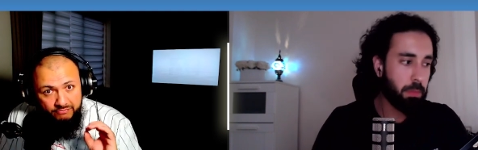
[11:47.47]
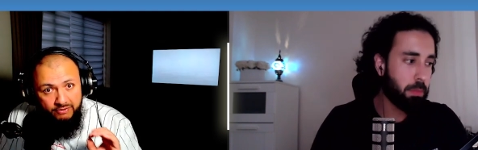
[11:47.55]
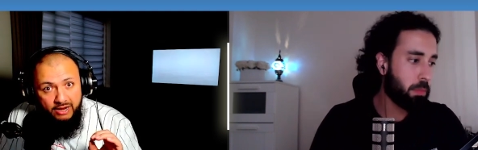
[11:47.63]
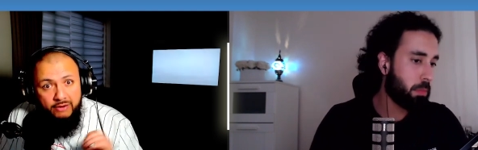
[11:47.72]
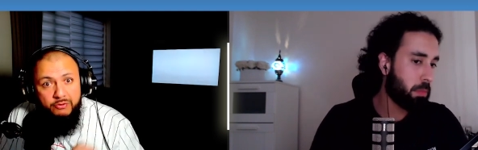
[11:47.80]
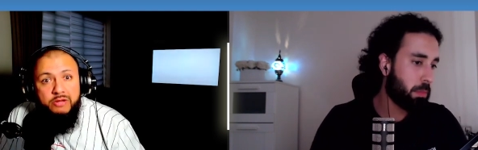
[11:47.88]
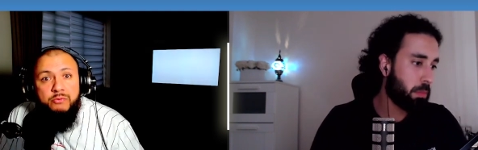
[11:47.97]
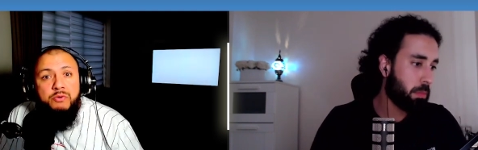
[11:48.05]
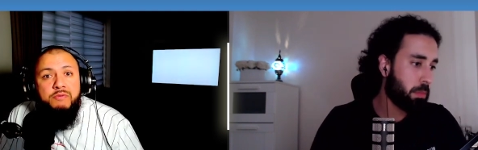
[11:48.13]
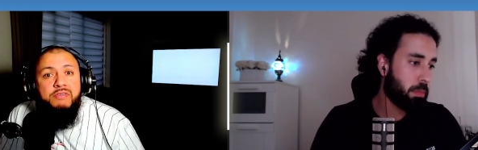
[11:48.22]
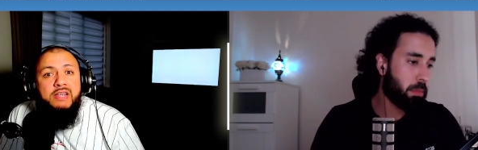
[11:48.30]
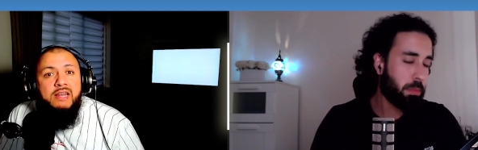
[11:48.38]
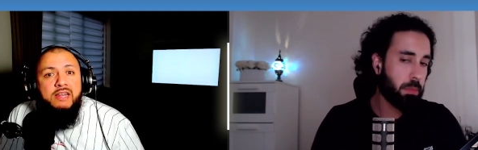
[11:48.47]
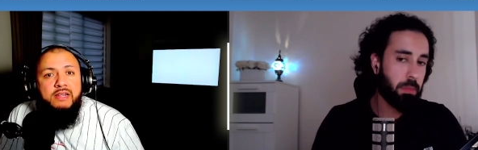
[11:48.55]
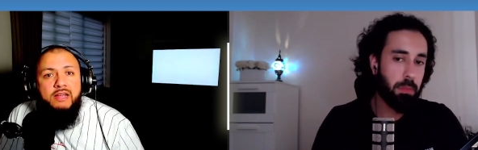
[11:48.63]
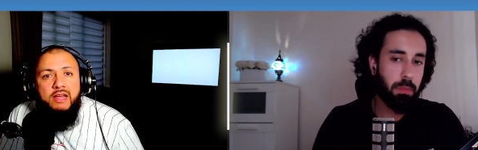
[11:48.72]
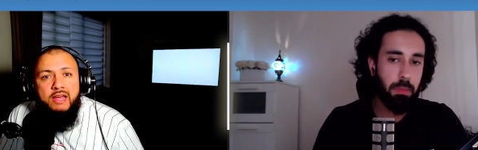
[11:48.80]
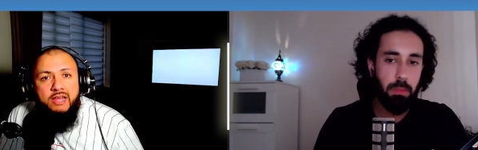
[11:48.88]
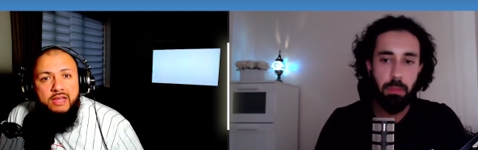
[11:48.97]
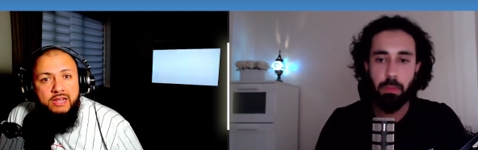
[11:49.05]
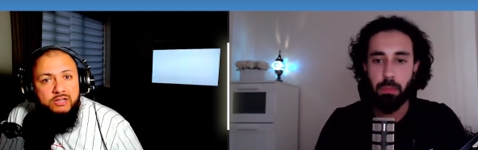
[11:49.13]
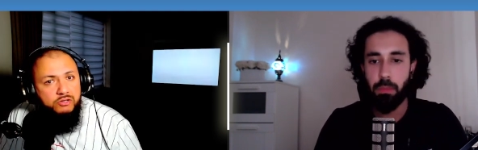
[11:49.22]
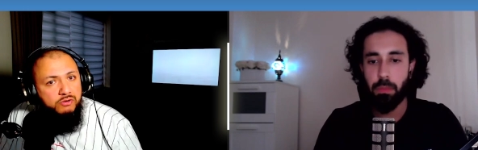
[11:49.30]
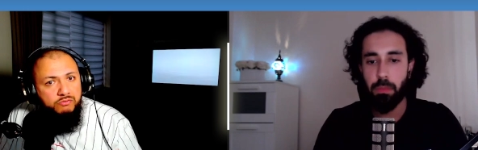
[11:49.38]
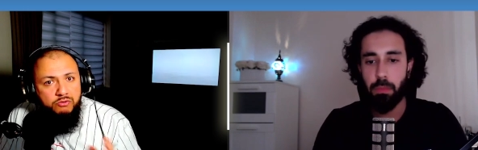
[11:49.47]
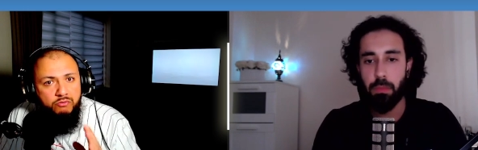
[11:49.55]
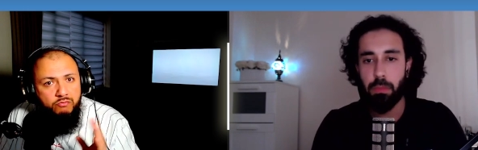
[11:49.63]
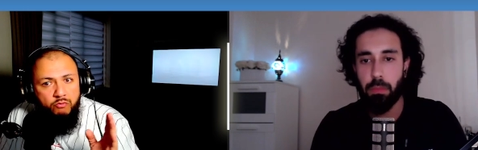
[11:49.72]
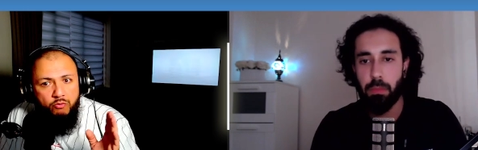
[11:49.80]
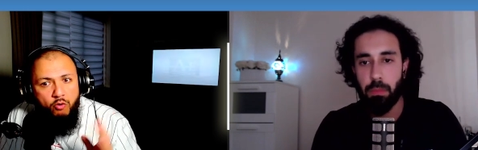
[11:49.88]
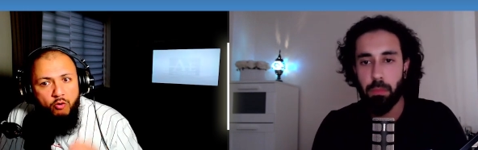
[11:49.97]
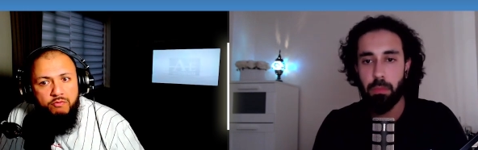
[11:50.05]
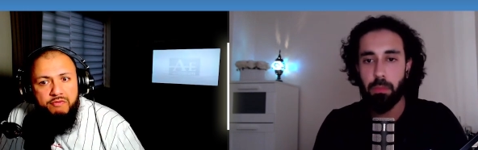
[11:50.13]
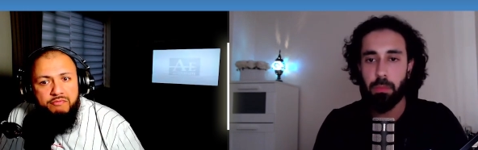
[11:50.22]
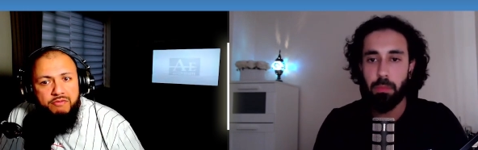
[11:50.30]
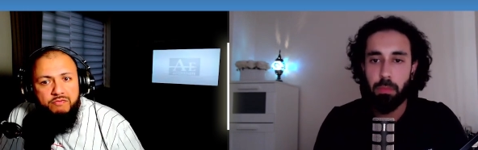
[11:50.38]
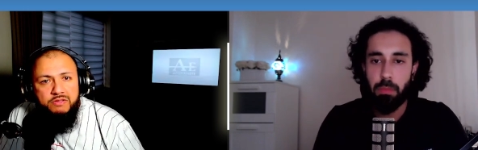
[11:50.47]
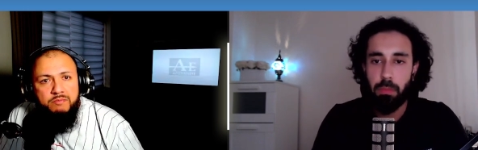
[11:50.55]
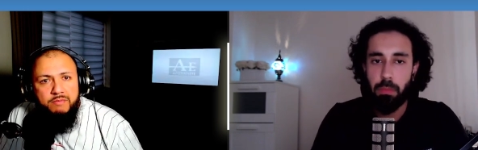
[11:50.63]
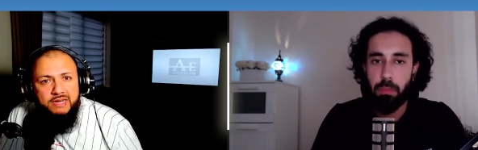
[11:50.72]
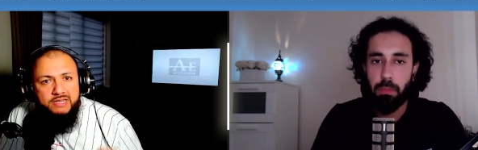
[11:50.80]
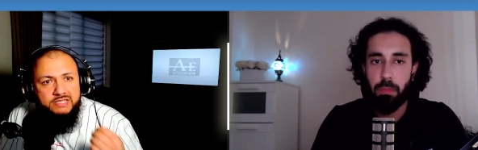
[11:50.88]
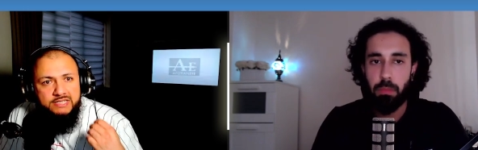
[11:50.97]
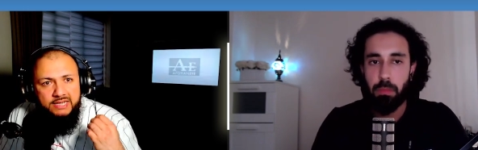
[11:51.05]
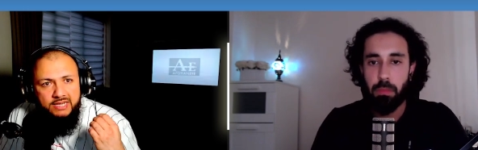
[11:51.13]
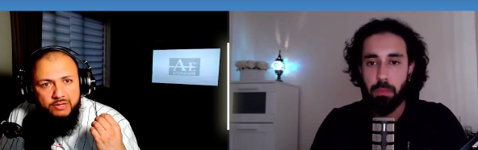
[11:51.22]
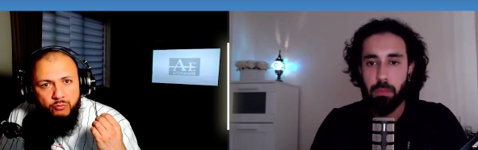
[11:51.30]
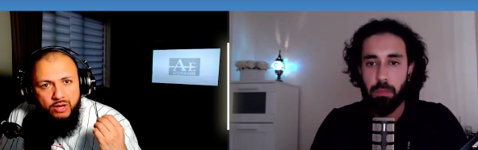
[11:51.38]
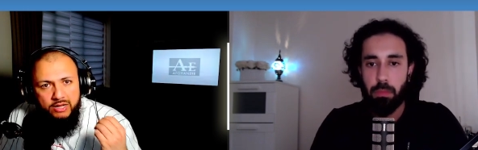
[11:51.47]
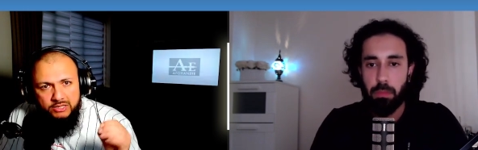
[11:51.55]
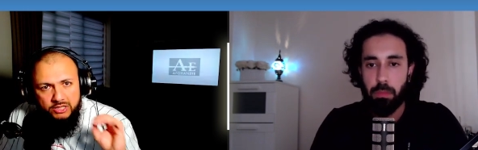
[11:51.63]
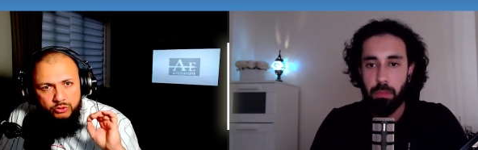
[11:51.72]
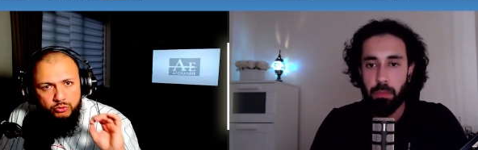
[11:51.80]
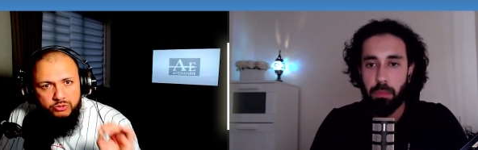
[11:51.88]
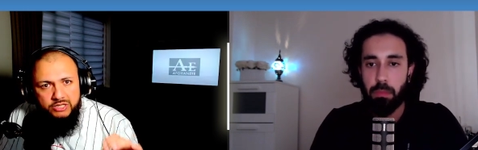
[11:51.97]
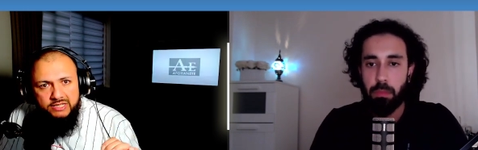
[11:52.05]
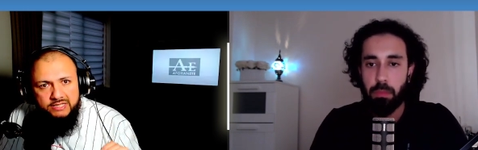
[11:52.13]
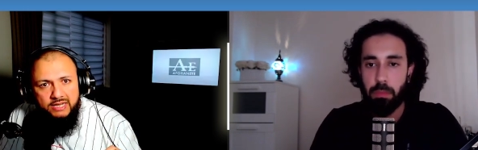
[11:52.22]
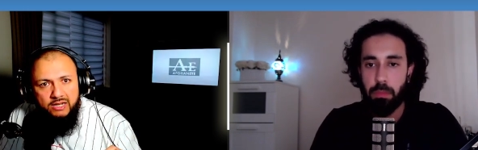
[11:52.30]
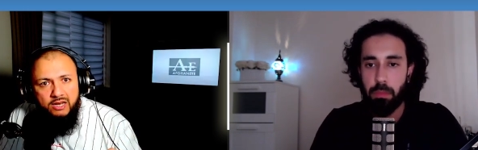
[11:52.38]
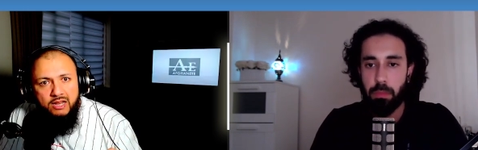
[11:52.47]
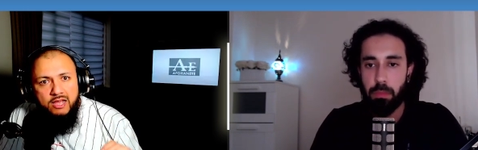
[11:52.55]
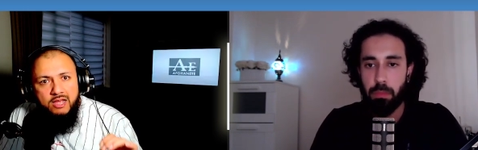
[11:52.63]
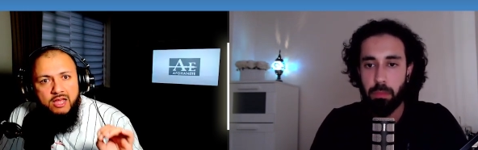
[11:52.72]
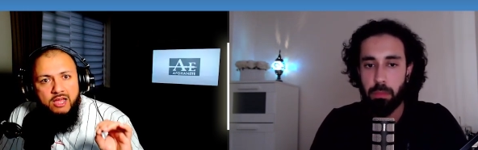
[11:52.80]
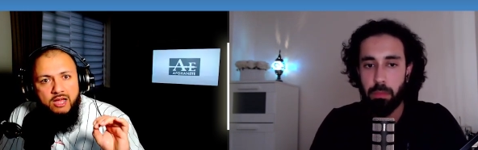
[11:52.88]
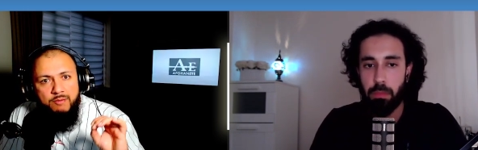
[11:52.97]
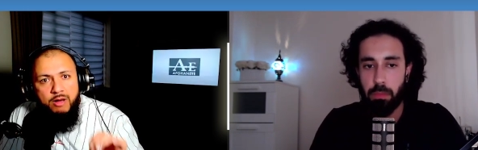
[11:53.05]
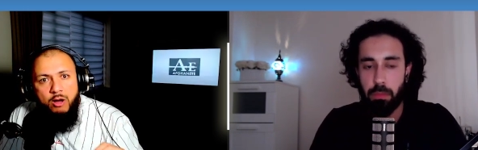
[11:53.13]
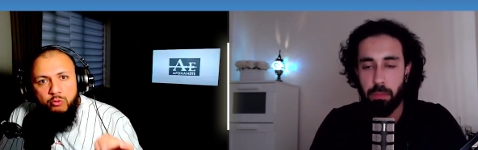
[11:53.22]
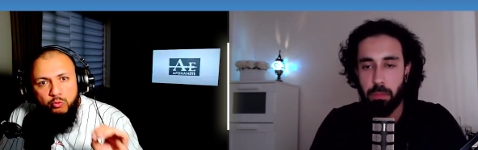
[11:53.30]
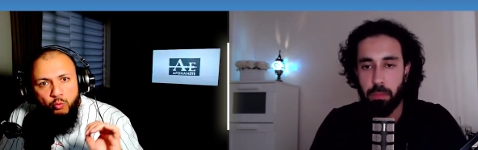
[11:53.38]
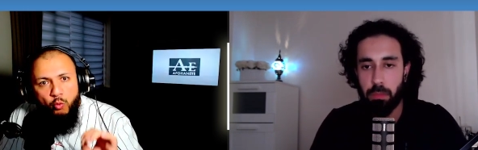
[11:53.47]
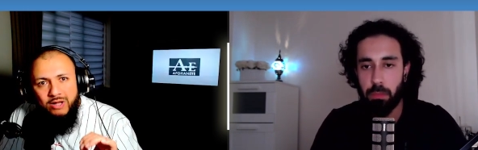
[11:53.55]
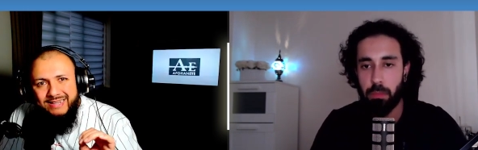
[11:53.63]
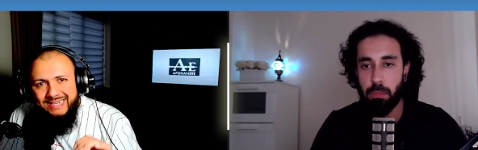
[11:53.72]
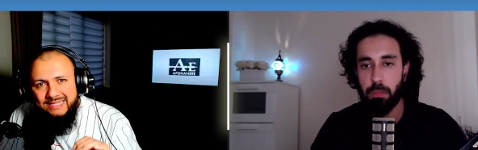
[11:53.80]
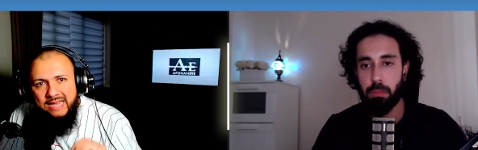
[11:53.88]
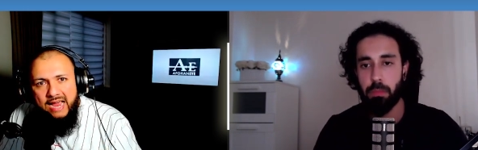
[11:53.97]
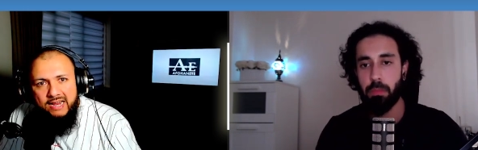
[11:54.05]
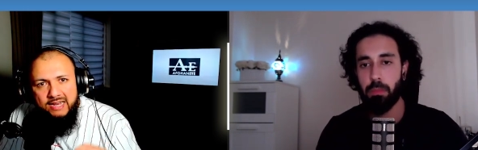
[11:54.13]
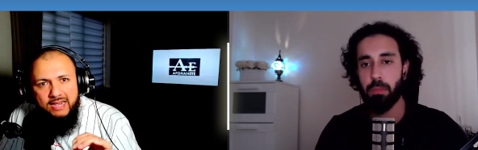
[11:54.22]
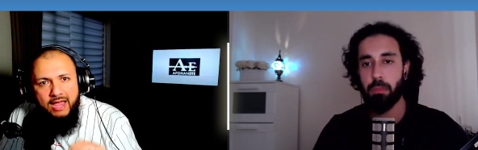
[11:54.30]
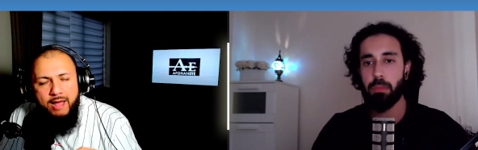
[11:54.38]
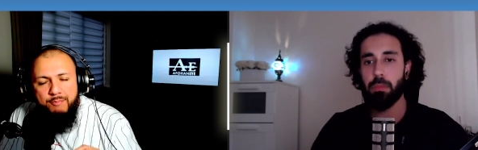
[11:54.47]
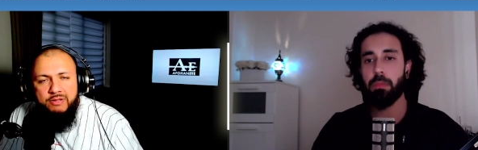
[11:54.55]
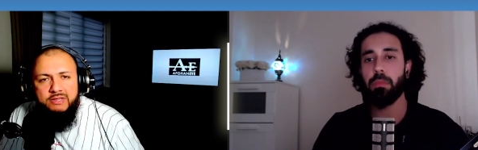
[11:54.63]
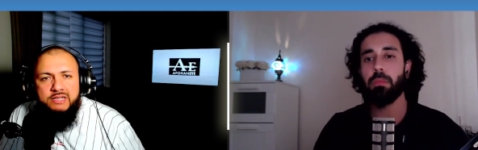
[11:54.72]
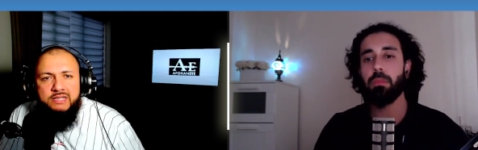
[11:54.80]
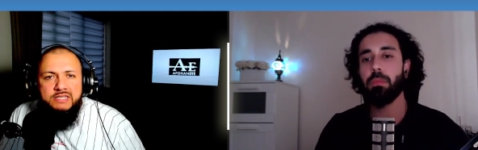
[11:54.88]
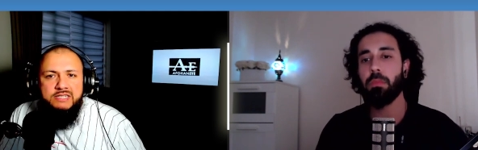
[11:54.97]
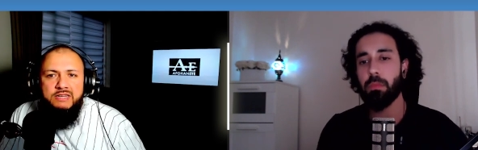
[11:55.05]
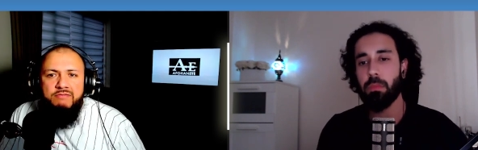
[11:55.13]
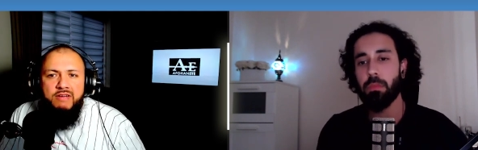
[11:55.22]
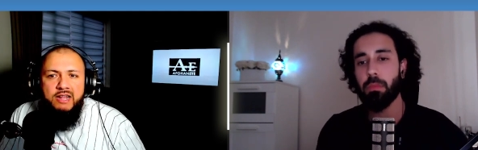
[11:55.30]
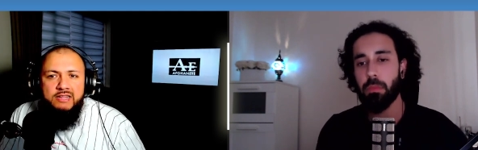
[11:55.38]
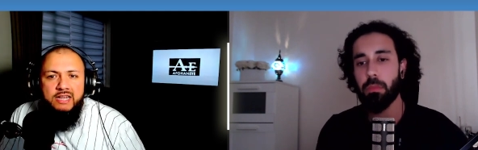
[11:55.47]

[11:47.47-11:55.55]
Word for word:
Speaker 1: very revealing uh, interview for over 50 minutes. He went into detail about what exactly happened in this event.